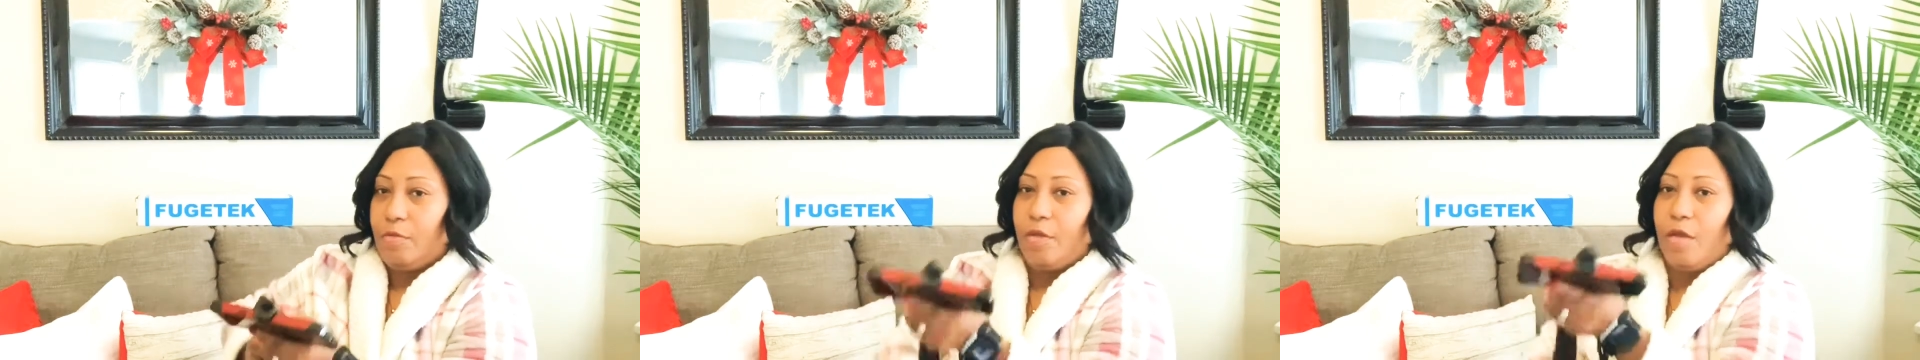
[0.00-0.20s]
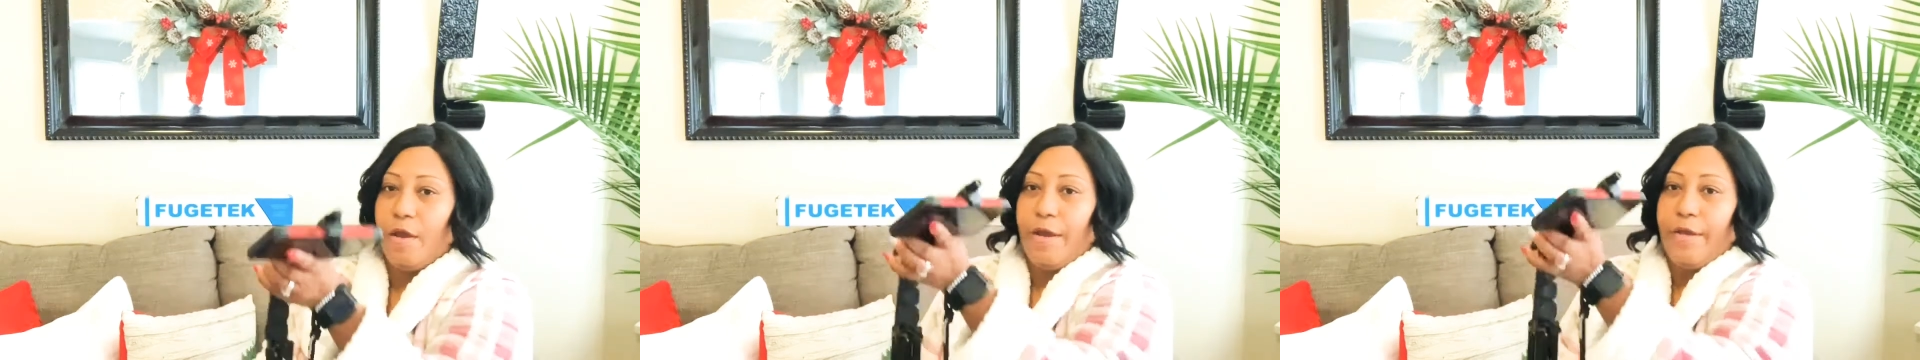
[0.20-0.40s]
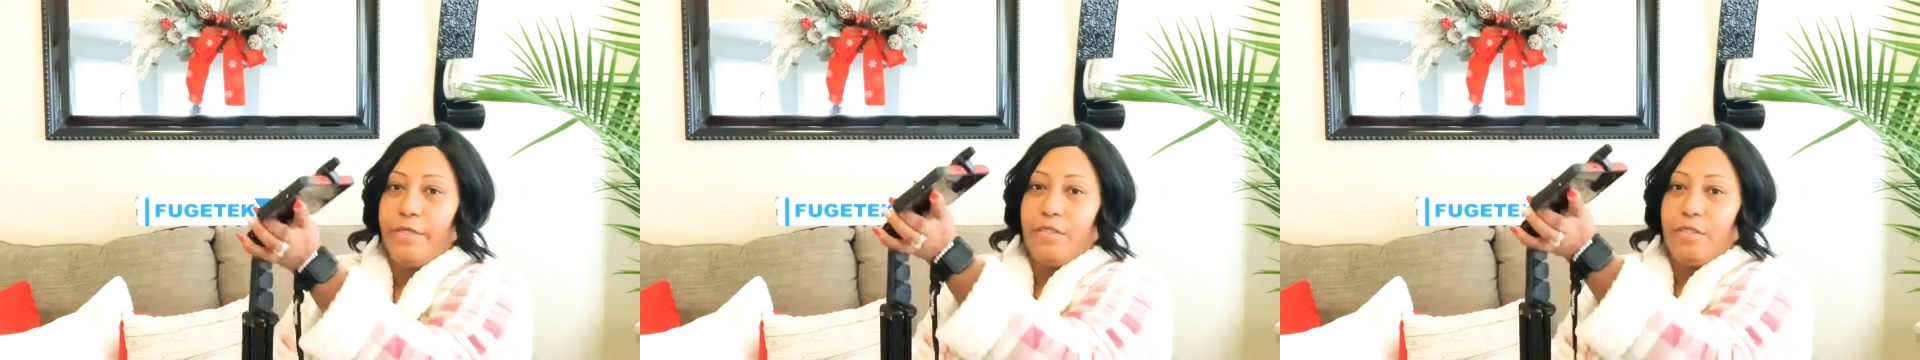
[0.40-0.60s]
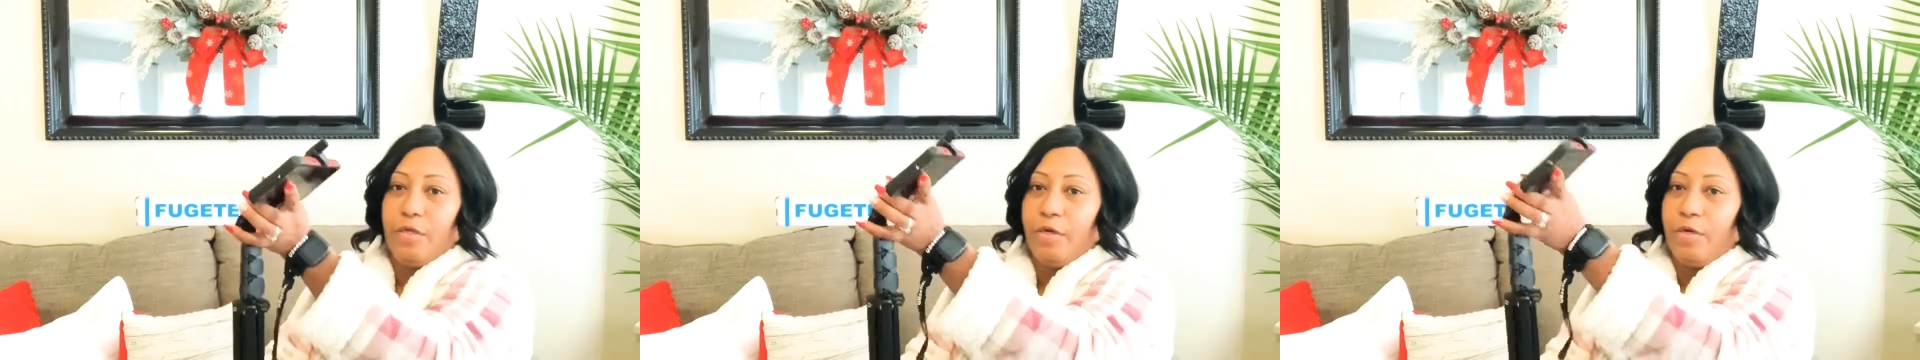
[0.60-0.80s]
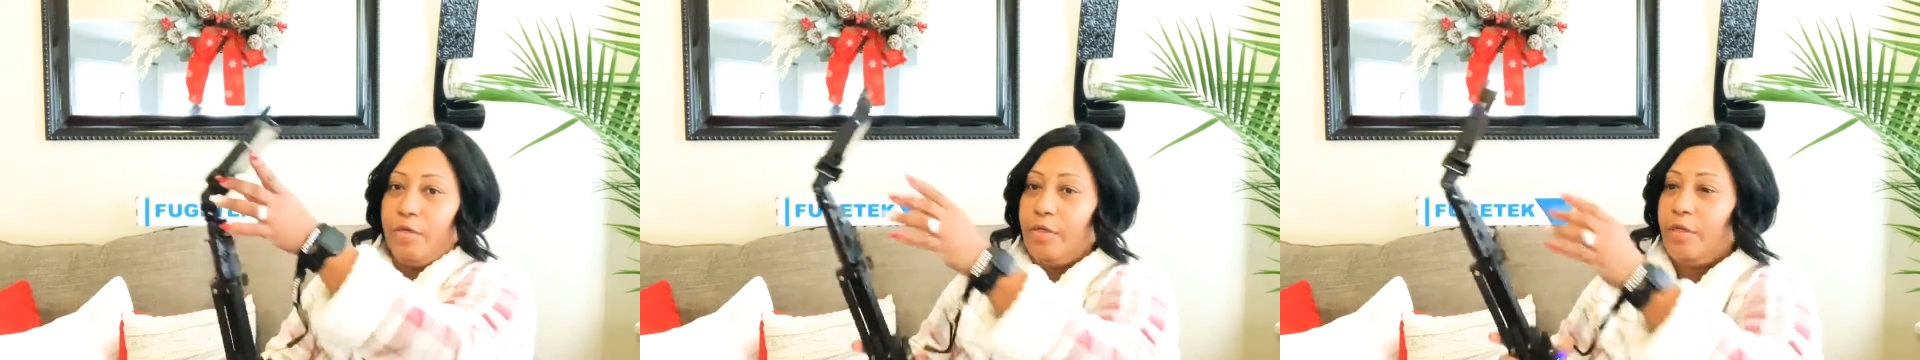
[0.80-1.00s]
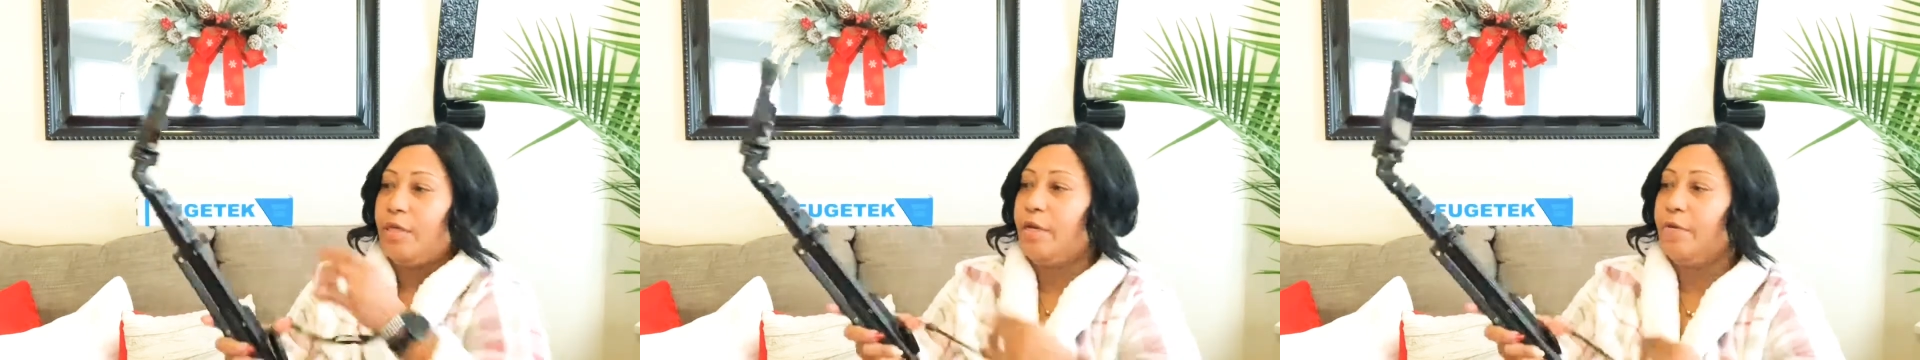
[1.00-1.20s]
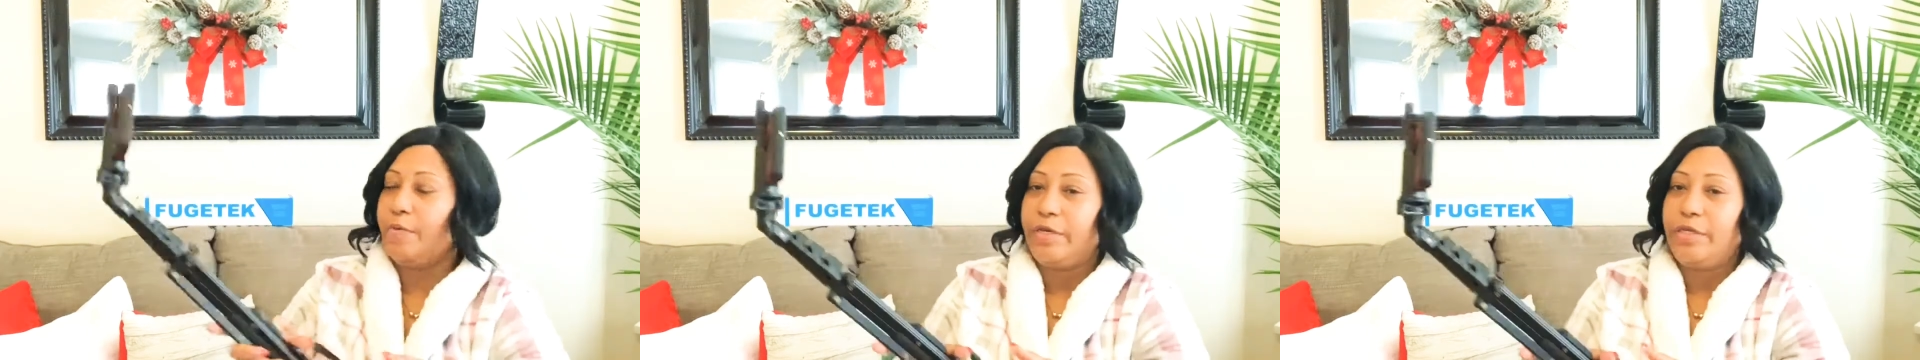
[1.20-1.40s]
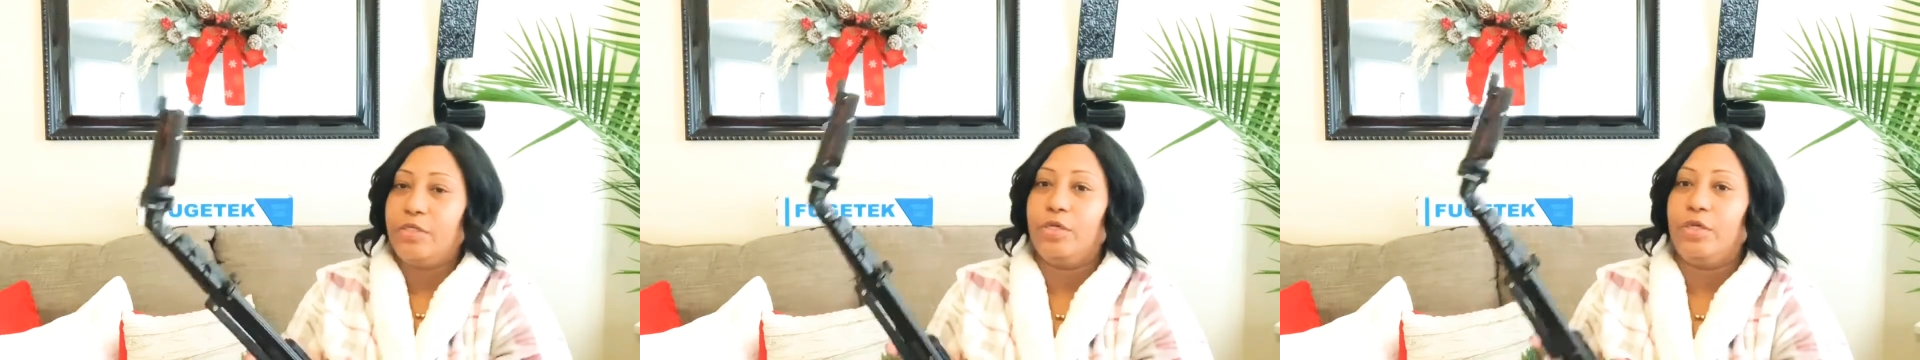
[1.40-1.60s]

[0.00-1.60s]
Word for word: All right, so here when it